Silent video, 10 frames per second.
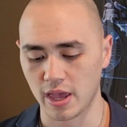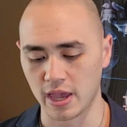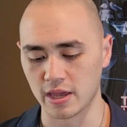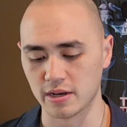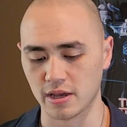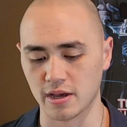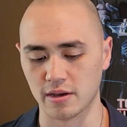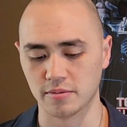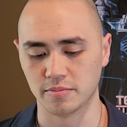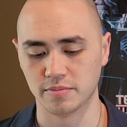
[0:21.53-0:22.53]
and
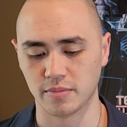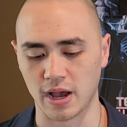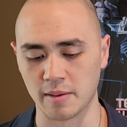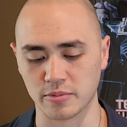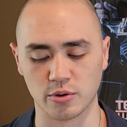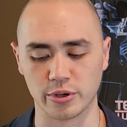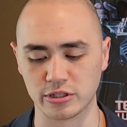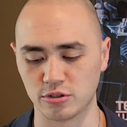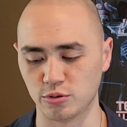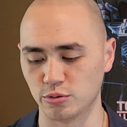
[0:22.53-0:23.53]
I'm going
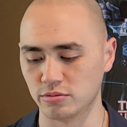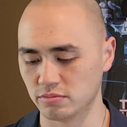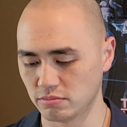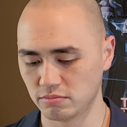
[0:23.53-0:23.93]
to